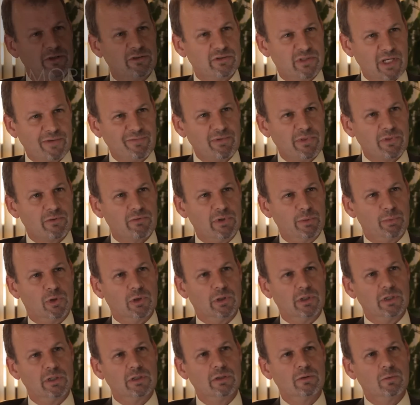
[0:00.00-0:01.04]
seventh
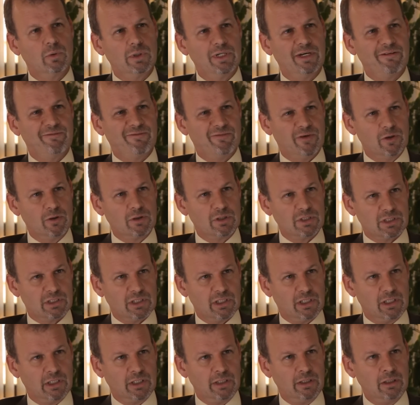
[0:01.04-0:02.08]
report, we have focused
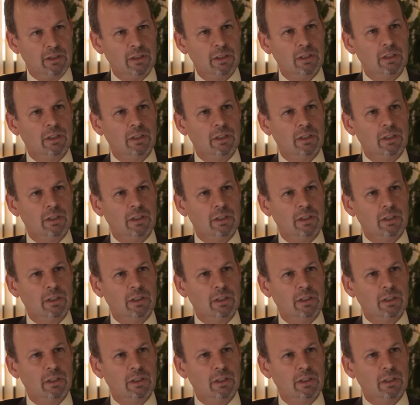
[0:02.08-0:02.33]
on